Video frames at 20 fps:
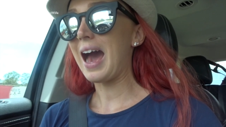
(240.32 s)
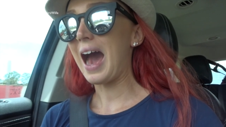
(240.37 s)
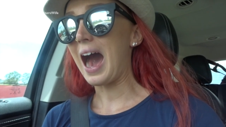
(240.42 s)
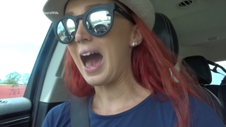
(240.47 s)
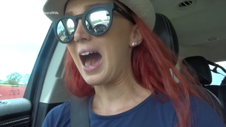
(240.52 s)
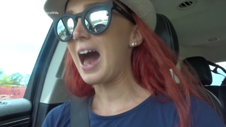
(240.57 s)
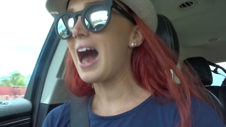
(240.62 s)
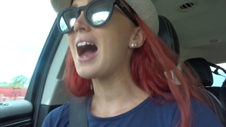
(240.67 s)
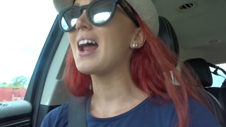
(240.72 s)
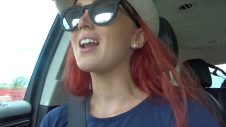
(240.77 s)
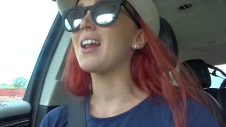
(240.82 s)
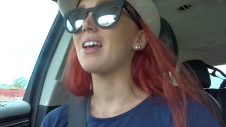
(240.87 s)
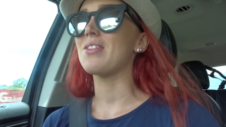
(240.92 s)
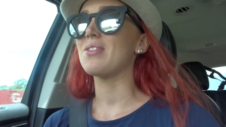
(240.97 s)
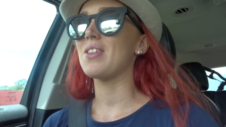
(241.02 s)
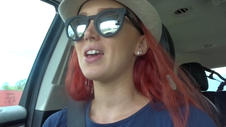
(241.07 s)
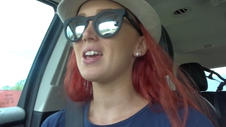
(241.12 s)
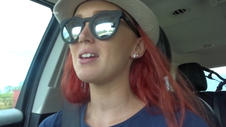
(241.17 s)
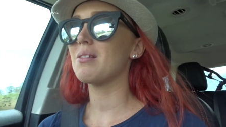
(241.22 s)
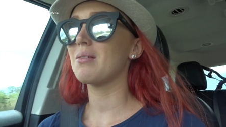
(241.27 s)
hard, I
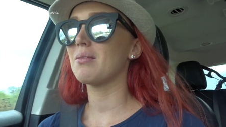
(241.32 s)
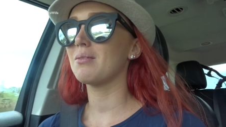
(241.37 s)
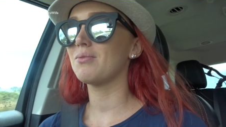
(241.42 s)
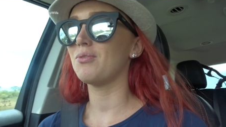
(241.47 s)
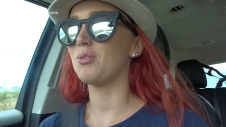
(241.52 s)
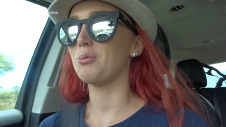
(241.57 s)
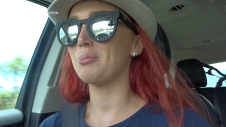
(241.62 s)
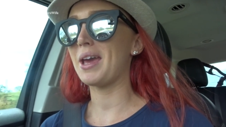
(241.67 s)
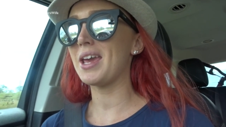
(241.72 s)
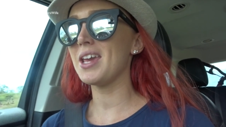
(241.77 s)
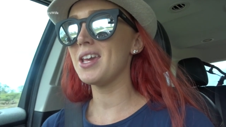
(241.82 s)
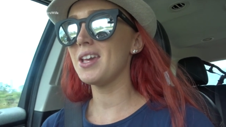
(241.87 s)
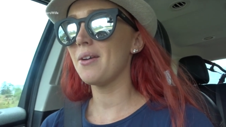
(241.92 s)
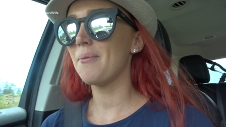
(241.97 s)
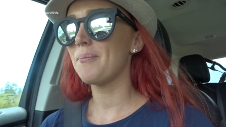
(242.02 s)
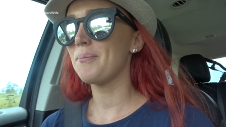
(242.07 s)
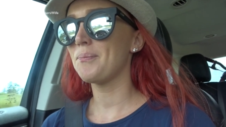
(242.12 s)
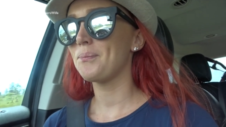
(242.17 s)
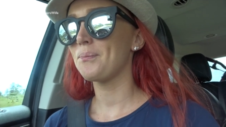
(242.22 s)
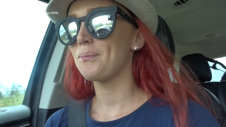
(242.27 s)
think, for
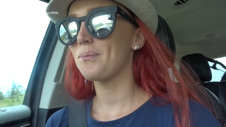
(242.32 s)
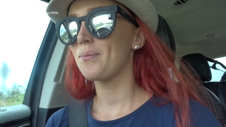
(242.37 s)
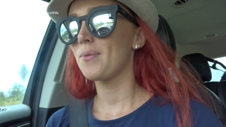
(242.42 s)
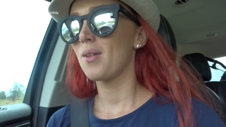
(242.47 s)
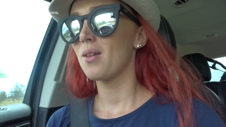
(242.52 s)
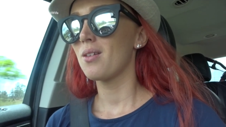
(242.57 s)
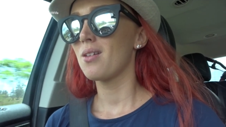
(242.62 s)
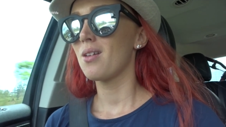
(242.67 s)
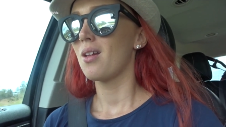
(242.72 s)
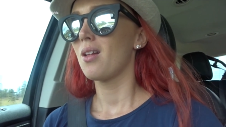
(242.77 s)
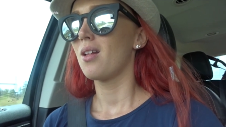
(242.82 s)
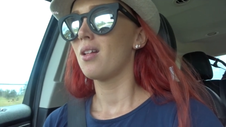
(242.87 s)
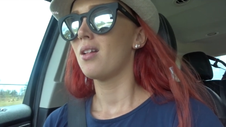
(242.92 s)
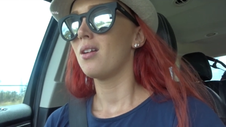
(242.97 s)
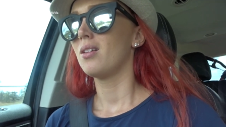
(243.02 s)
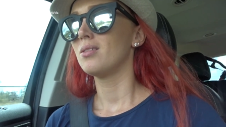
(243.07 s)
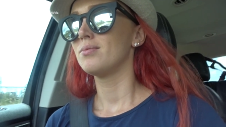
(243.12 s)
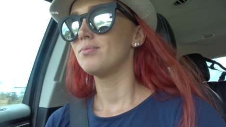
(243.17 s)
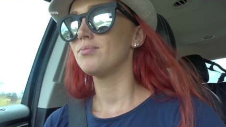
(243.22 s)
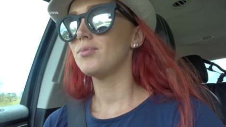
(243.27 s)
me.
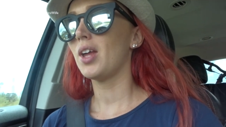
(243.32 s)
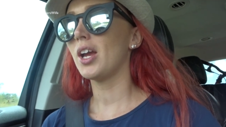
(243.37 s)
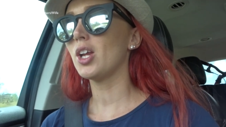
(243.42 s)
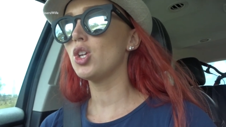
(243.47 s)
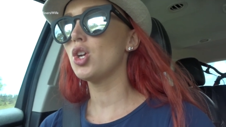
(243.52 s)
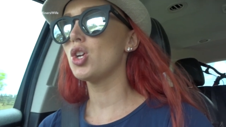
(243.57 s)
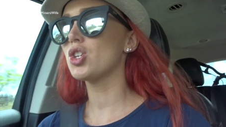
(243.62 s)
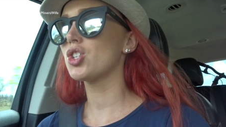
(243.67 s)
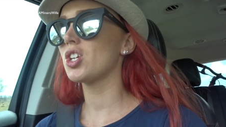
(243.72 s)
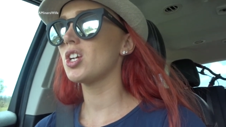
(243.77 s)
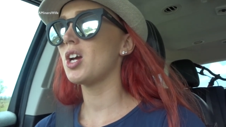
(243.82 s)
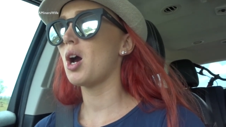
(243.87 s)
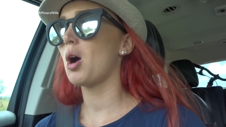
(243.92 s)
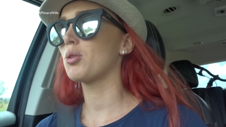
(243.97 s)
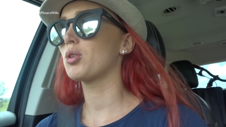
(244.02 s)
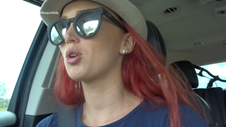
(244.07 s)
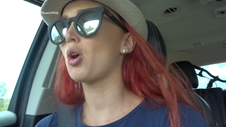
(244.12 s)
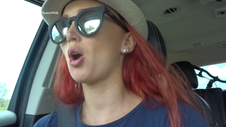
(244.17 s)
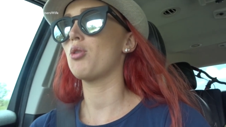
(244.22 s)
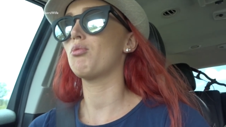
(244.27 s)
Like usually I
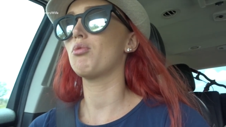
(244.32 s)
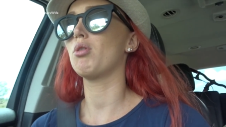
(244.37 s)
would go